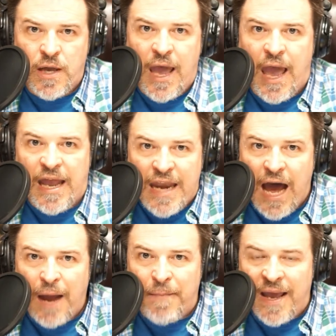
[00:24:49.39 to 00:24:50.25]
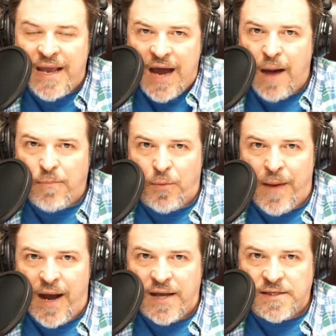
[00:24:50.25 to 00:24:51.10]
and not make
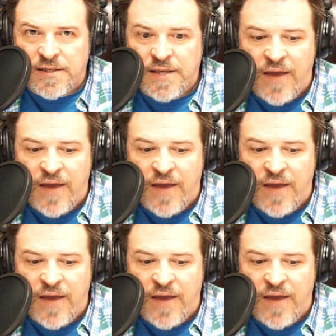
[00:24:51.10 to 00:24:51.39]
compromises